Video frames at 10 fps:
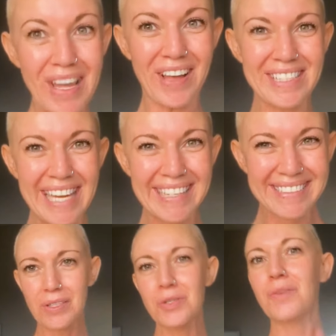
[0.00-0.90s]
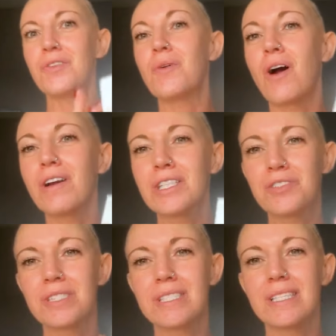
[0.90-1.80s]
All done. So if you are
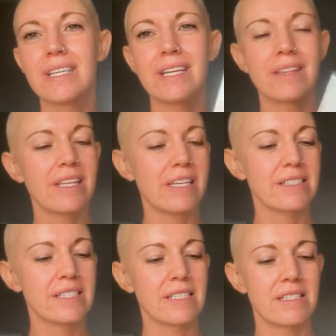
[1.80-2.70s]
interested in these,